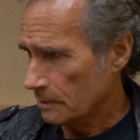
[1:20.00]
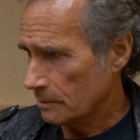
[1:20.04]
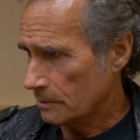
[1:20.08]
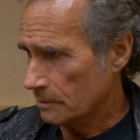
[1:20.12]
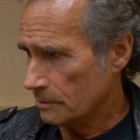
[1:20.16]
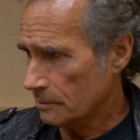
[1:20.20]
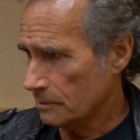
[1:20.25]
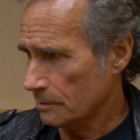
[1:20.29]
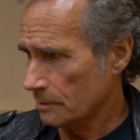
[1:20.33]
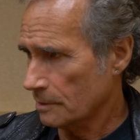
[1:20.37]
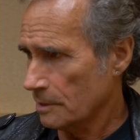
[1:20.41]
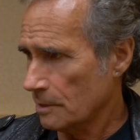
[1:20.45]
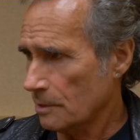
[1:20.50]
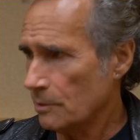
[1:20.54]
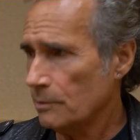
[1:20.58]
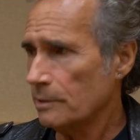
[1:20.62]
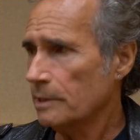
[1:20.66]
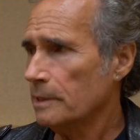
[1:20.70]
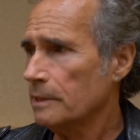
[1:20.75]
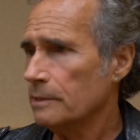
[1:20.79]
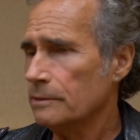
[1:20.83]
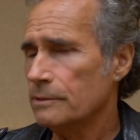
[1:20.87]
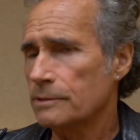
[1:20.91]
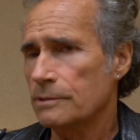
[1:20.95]
you're
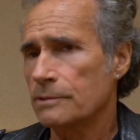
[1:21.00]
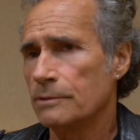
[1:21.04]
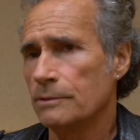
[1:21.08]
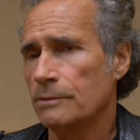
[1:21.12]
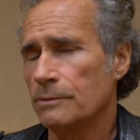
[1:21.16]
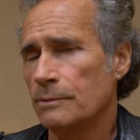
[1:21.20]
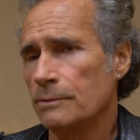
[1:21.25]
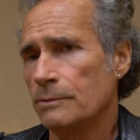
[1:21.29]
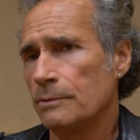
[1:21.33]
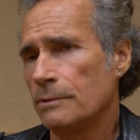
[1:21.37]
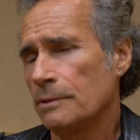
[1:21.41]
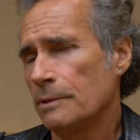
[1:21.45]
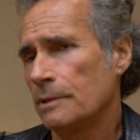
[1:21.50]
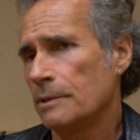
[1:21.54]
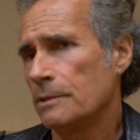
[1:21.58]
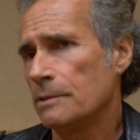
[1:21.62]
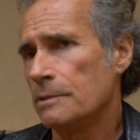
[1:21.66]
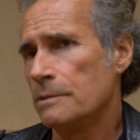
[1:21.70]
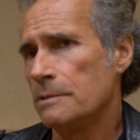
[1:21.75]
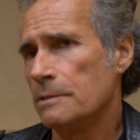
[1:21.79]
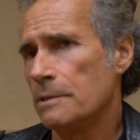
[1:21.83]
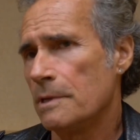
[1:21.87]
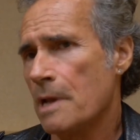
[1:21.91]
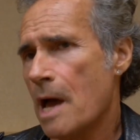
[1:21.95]
going to
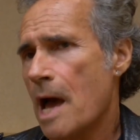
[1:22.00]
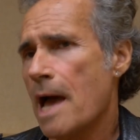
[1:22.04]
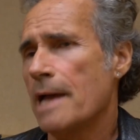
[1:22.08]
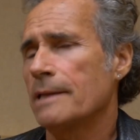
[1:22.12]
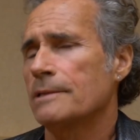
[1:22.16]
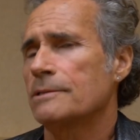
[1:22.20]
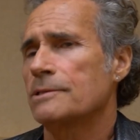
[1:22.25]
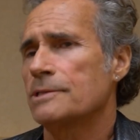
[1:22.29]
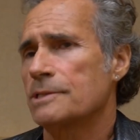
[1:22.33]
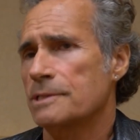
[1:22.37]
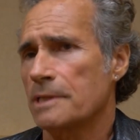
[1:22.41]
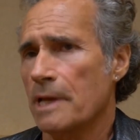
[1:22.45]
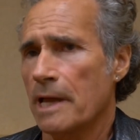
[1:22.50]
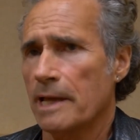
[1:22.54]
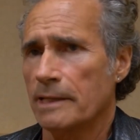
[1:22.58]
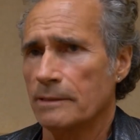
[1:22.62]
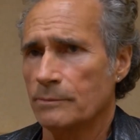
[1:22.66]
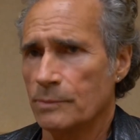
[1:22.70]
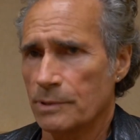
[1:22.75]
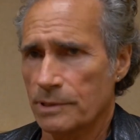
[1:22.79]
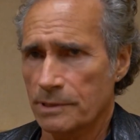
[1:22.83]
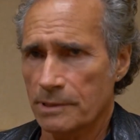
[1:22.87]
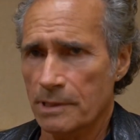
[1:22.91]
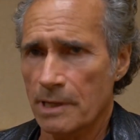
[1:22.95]
not
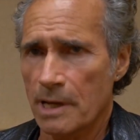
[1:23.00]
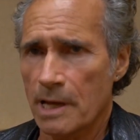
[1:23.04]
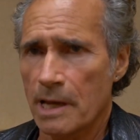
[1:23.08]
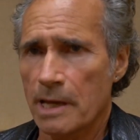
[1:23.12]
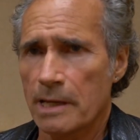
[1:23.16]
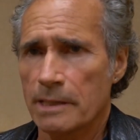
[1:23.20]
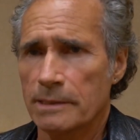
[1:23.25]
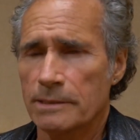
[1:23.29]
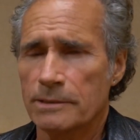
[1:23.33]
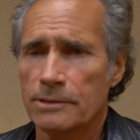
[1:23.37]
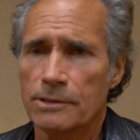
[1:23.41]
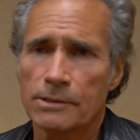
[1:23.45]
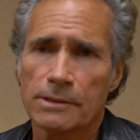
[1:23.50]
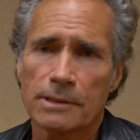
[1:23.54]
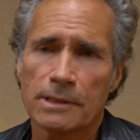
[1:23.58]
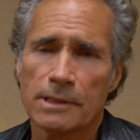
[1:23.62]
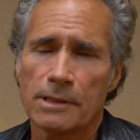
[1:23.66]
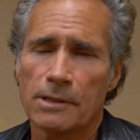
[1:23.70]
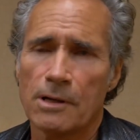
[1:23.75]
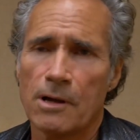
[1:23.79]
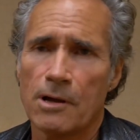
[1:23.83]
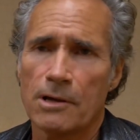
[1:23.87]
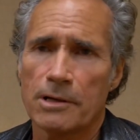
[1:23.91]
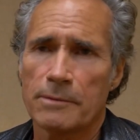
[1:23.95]
side with God, and you're going
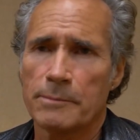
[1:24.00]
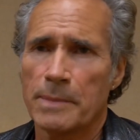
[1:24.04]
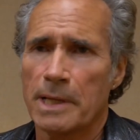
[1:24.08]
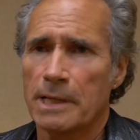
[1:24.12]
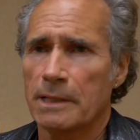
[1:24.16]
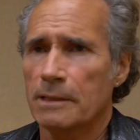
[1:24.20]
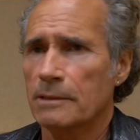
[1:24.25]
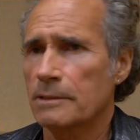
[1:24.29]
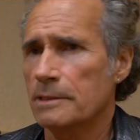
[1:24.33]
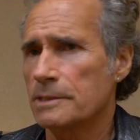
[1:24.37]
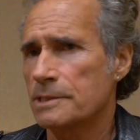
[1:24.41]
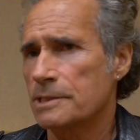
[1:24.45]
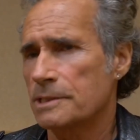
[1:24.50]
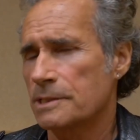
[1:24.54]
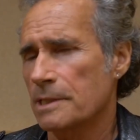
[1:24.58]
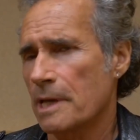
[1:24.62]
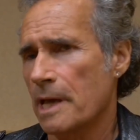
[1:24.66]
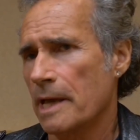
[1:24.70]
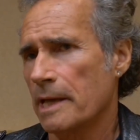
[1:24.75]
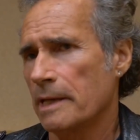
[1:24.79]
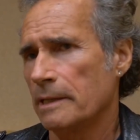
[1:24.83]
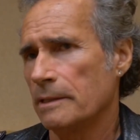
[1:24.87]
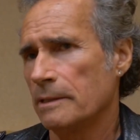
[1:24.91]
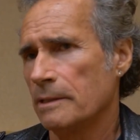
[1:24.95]
to automatically
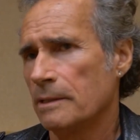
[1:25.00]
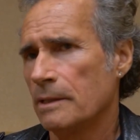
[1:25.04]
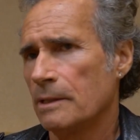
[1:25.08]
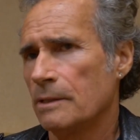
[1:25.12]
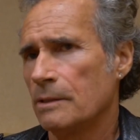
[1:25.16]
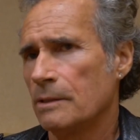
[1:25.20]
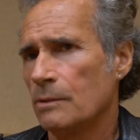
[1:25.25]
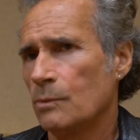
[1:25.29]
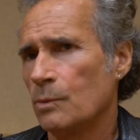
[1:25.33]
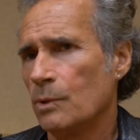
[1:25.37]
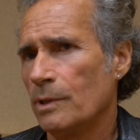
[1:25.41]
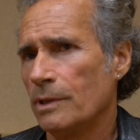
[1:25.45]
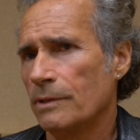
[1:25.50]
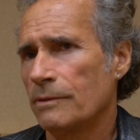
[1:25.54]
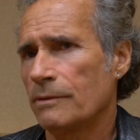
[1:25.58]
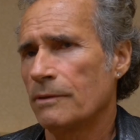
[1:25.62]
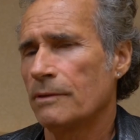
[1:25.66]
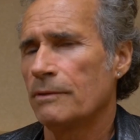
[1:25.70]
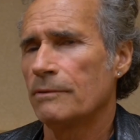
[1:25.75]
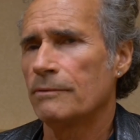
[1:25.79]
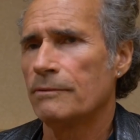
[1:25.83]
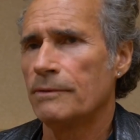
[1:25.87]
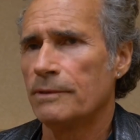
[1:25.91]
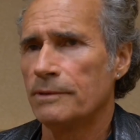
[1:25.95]
side
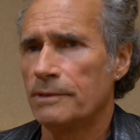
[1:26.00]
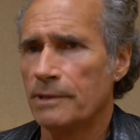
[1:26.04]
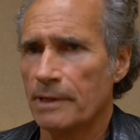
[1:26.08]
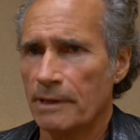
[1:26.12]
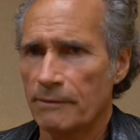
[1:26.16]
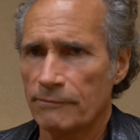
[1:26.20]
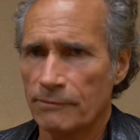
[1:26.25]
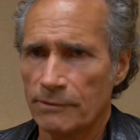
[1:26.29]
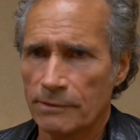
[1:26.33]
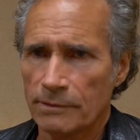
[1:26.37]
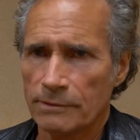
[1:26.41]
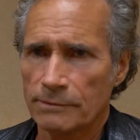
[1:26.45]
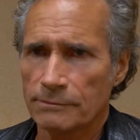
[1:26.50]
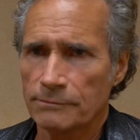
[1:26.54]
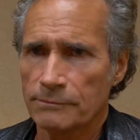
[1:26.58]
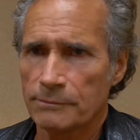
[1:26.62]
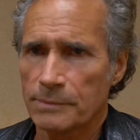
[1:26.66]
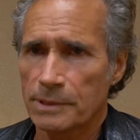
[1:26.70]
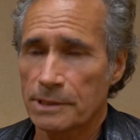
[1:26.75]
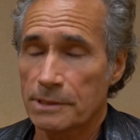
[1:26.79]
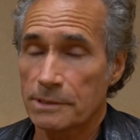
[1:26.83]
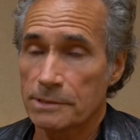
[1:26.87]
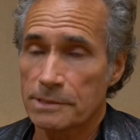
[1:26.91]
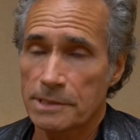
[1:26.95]
with the devil,
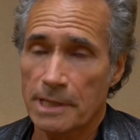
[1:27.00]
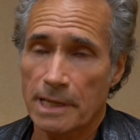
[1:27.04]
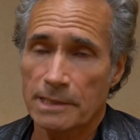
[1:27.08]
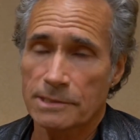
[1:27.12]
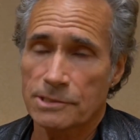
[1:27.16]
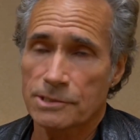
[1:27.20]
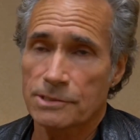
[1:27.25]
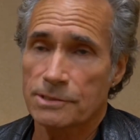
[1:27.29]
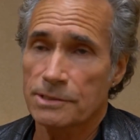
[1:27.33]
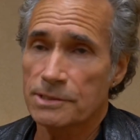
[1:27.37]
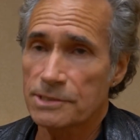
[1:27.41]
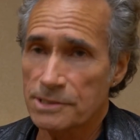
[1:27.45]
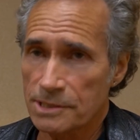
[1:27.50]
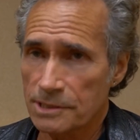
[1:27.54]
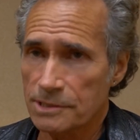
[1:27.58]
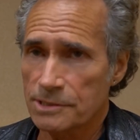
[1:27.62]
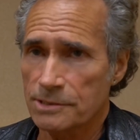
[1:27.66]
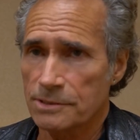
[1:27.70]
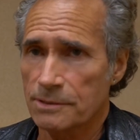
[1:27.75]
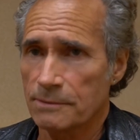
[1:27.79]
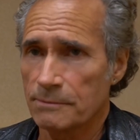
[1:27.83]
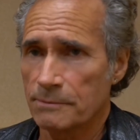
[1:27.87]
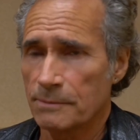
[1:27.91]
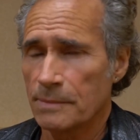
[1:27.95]
because that's the
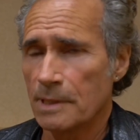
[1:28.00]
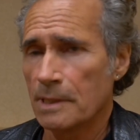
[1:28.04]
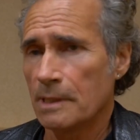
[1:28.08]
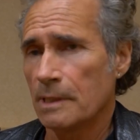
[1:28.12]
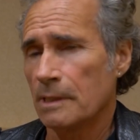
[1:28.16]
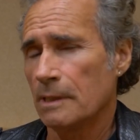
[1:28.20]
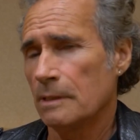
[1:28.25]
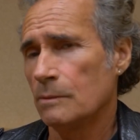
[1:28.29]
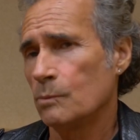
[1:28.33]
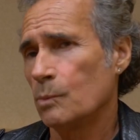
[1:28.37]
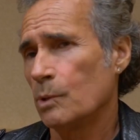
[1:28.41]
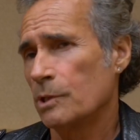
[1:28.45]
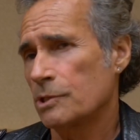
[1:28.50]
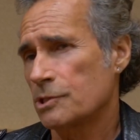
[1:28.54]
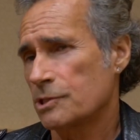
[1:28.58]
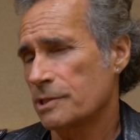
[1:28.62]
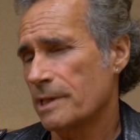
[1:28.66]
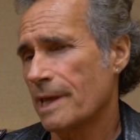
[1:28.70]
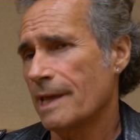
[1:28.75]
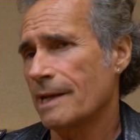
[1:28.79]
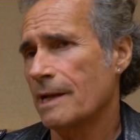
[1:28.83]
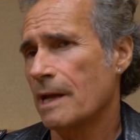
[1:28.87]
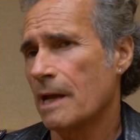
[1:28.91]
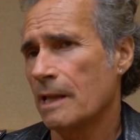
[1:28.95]
system in which
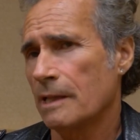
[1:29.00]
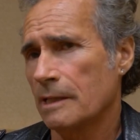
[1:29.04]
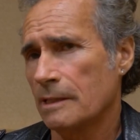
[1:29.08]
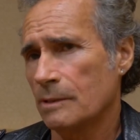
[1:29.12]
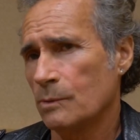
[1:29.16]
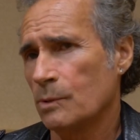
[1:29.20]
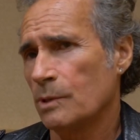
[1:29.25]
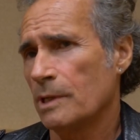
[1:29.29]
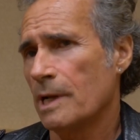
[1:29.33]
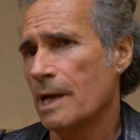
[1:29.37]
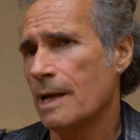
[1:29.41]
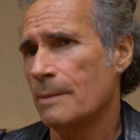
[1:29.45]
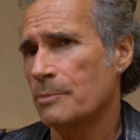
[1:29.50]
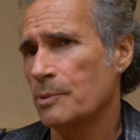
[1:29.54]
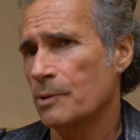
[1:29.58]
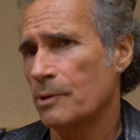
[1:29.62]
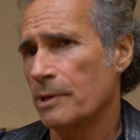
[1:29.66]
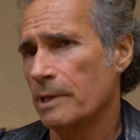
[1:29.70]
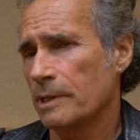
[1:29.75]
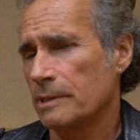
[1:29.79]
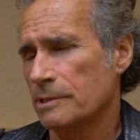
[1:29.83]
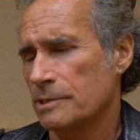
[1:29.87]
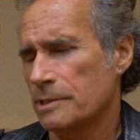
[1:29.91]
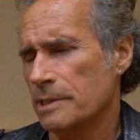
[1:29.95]
that Hollywood
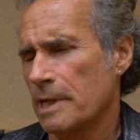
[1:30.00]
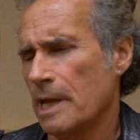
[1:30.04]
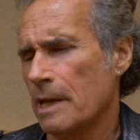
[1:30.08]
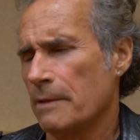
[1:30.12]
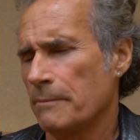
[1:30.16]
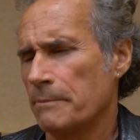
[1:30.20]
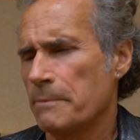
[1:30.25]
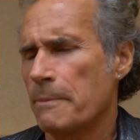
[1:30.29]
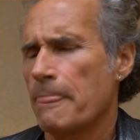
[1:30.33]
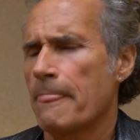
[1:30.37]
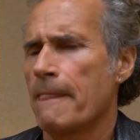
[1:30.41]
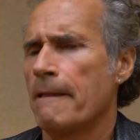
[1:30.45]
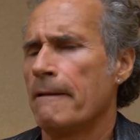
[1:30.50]
operates. Now,